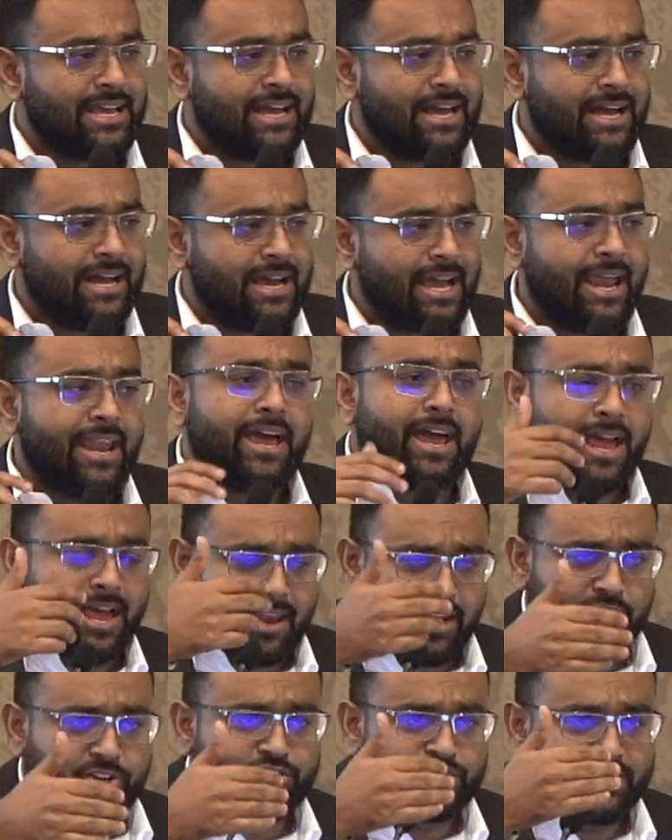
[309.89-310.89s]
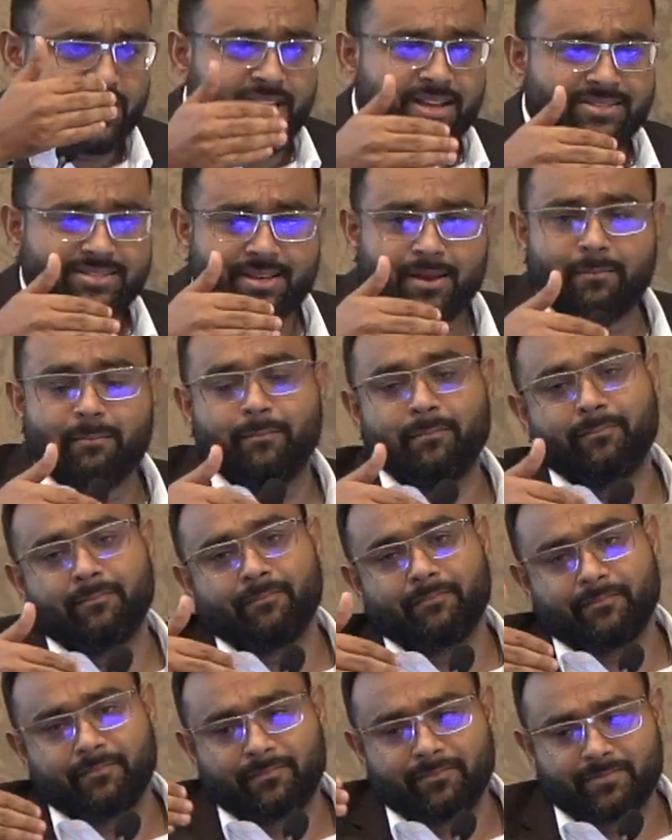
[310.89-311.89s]
And I'll share
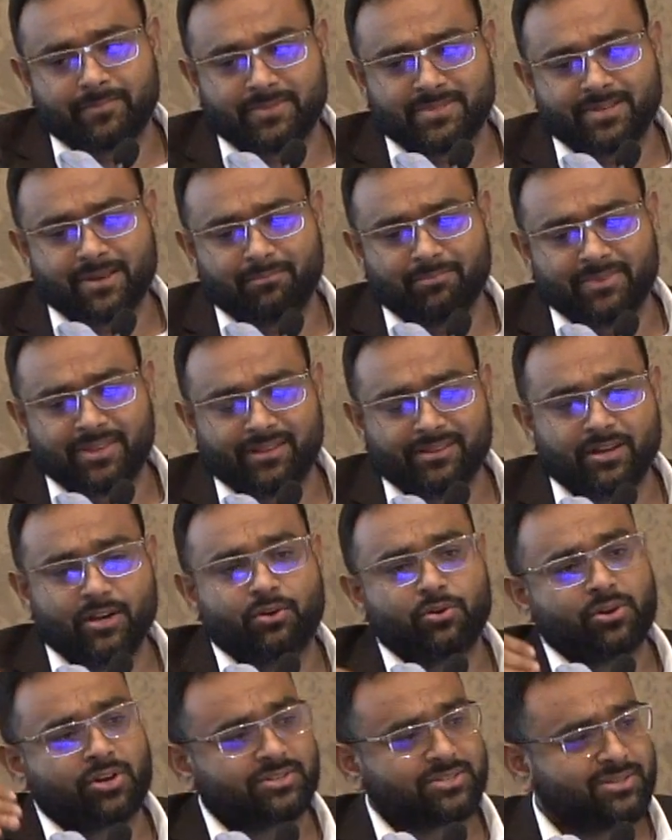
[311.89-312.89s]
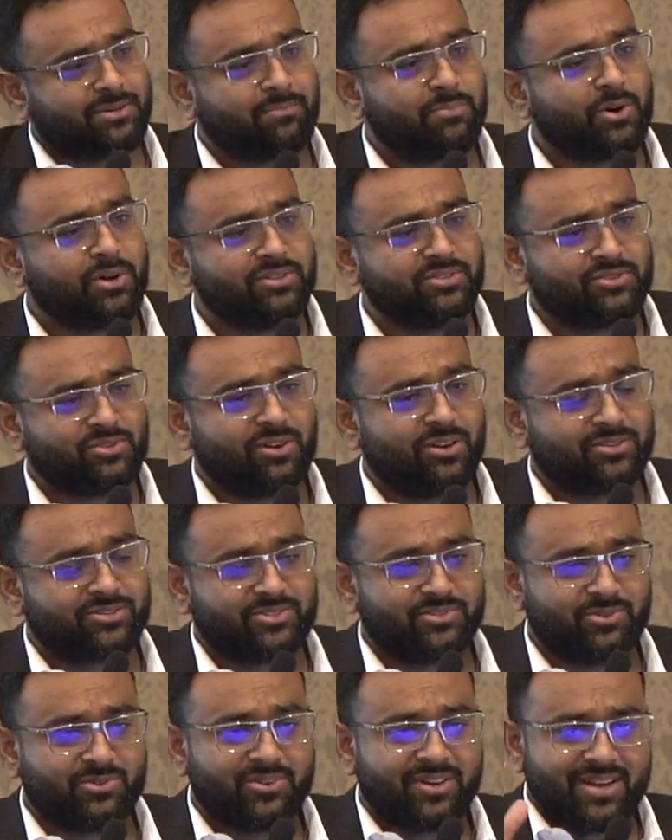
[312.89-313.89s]
something across the ponds
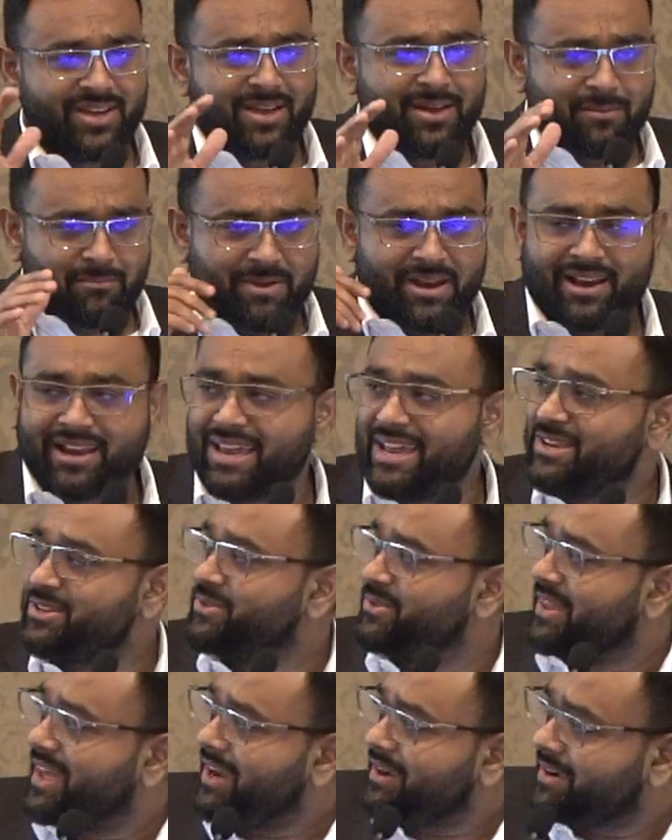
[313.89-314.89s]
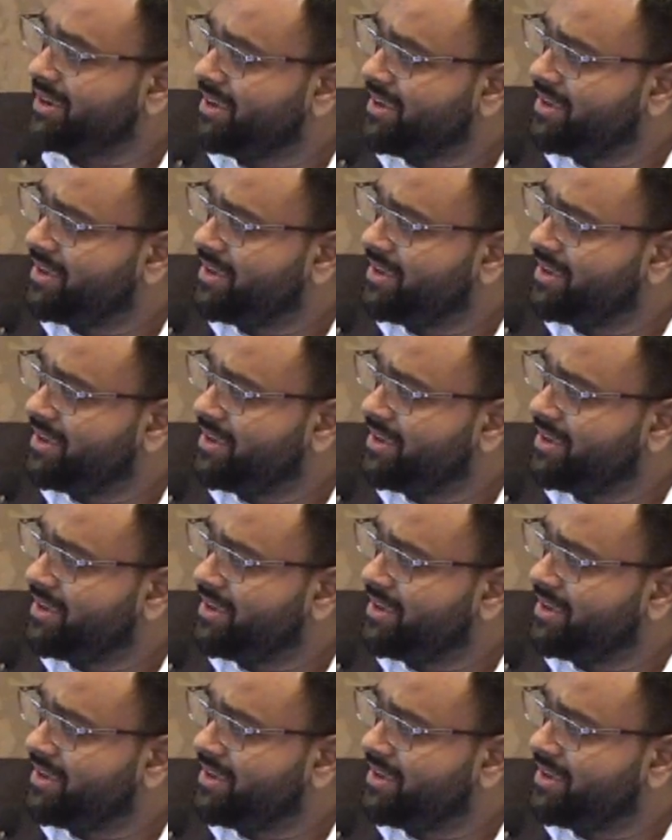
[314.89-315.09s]
also, but I'll get to that.